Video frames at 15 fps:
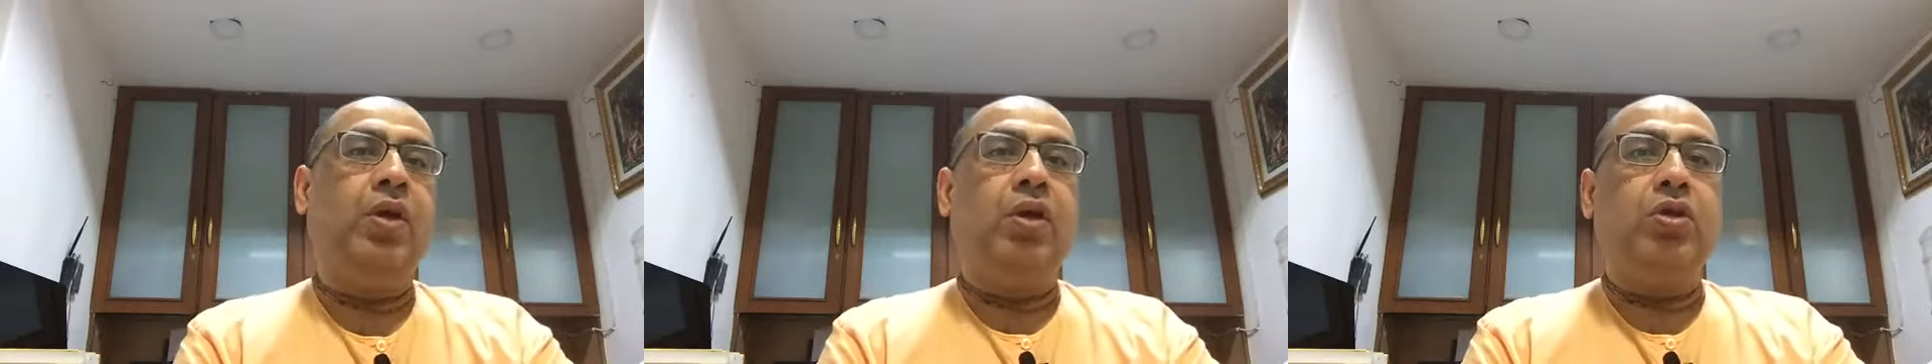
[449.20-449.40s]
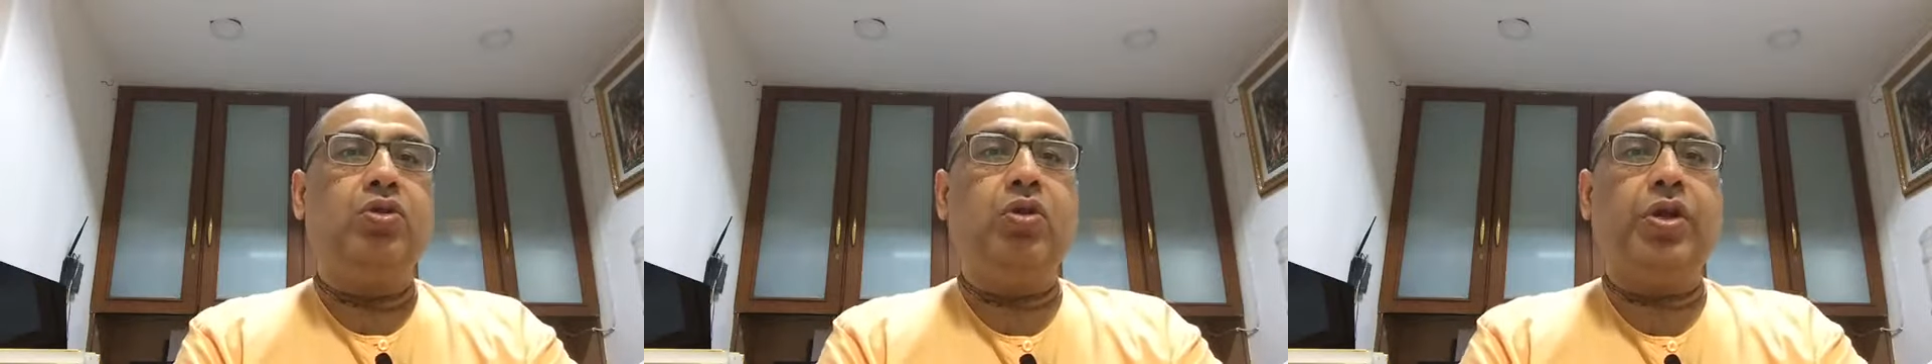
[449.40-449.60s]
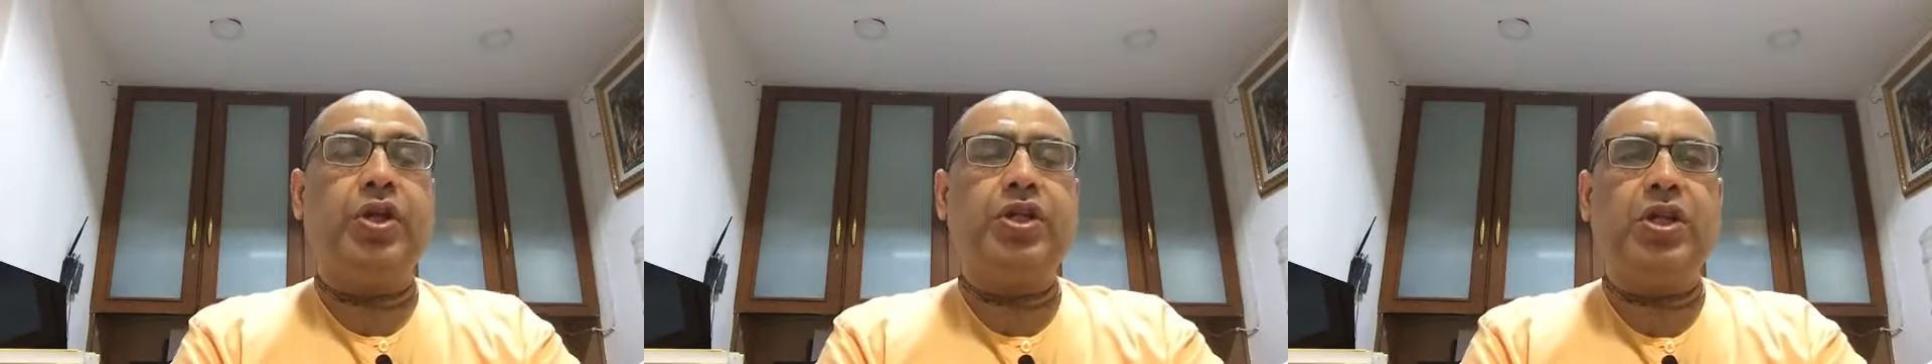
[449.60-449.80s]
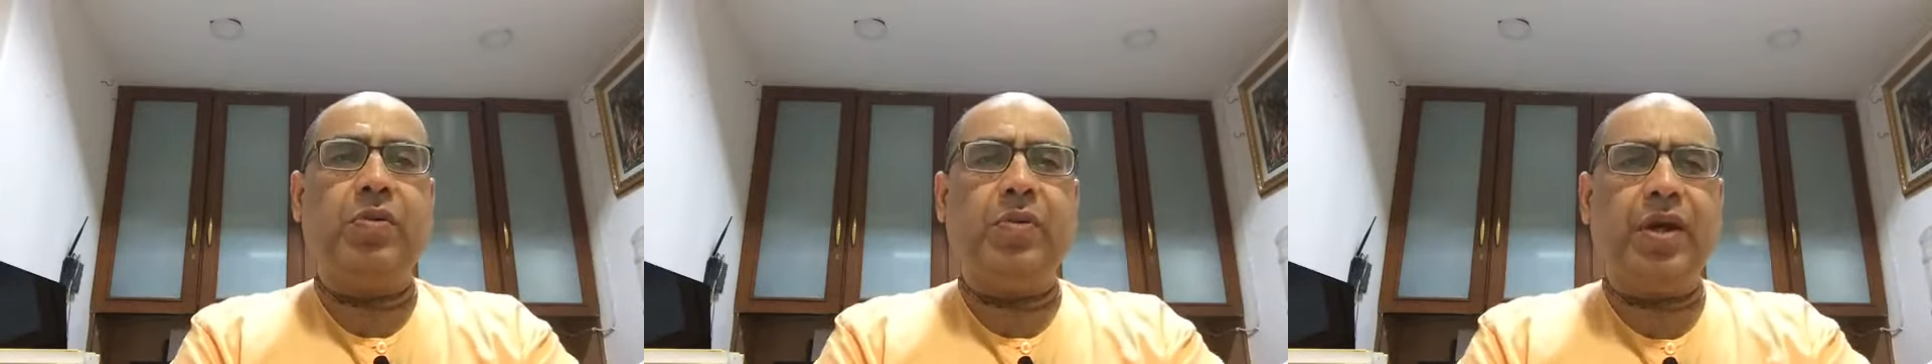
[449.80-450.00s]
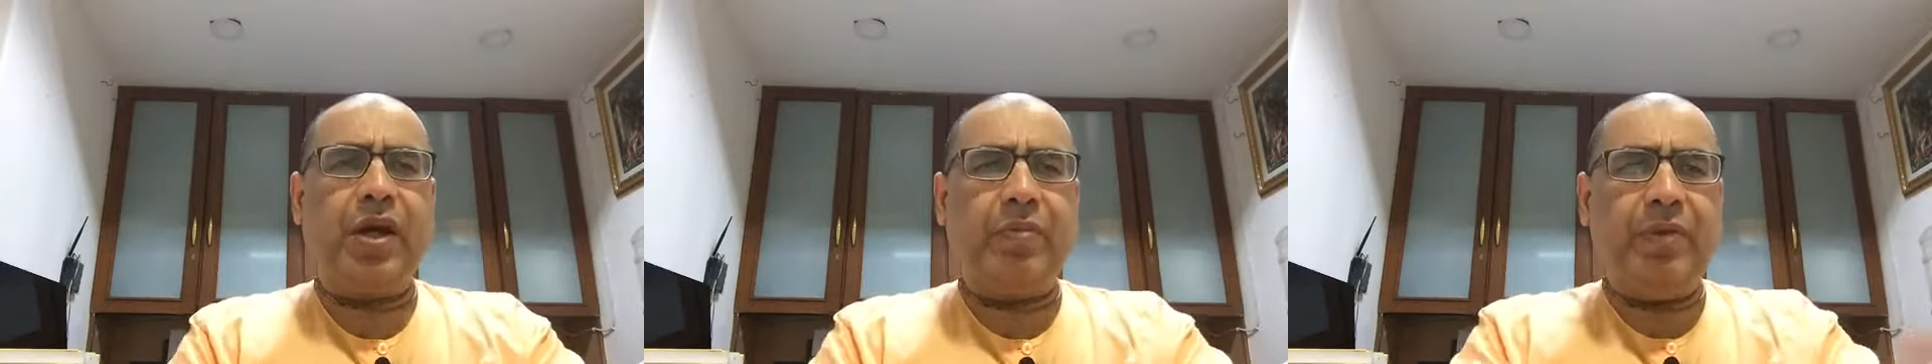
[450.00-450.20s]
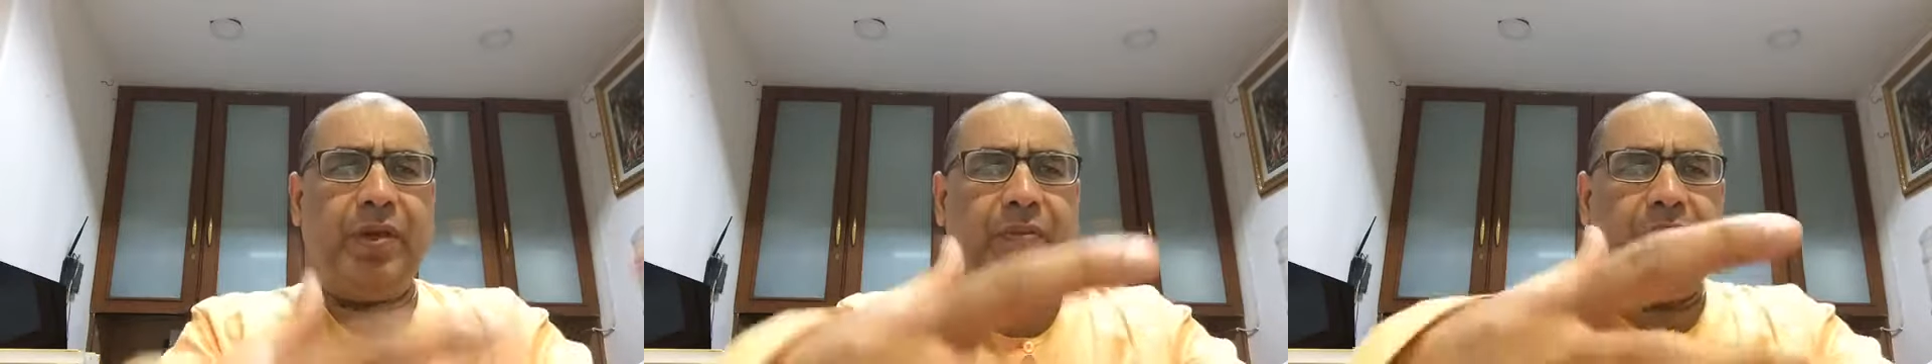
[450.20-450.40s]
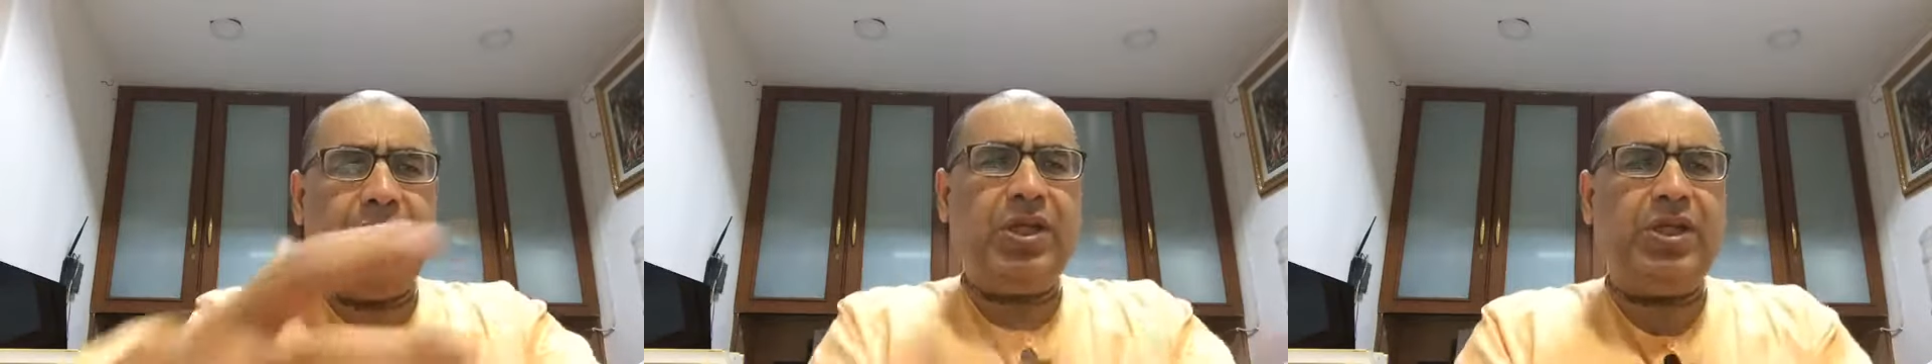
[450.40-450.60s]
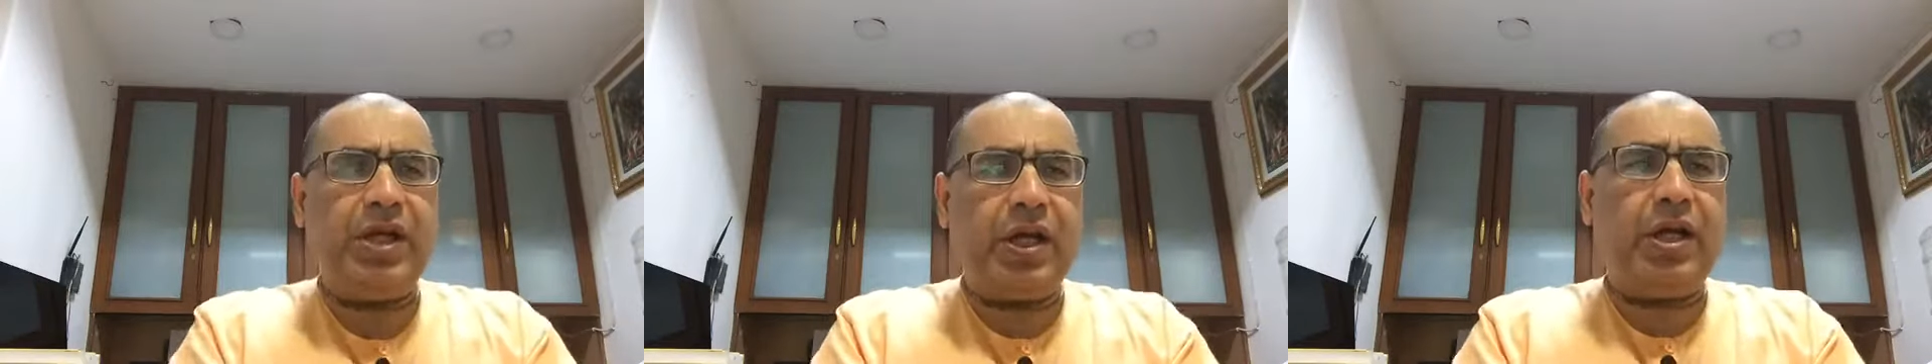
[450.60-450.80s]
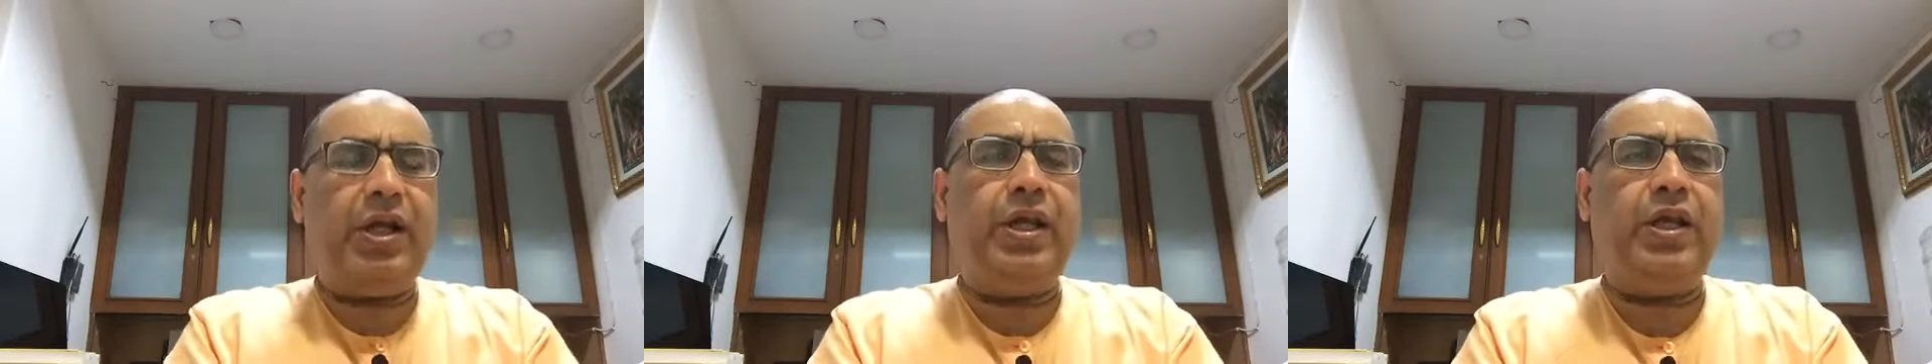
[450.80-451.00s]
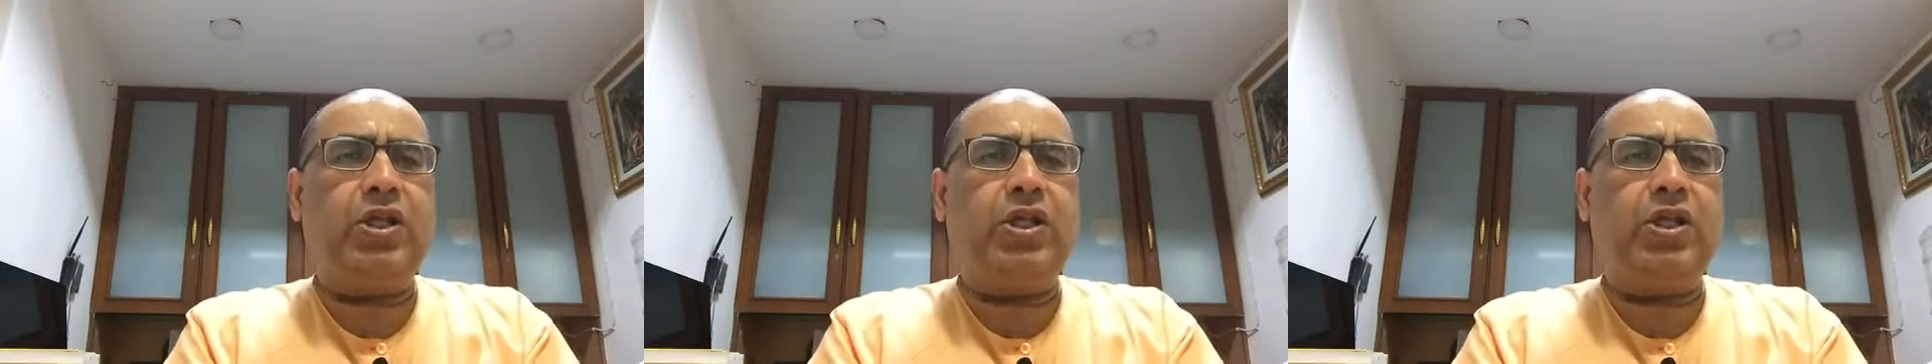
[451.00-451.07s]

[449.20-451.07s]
So Krishna Balram immediately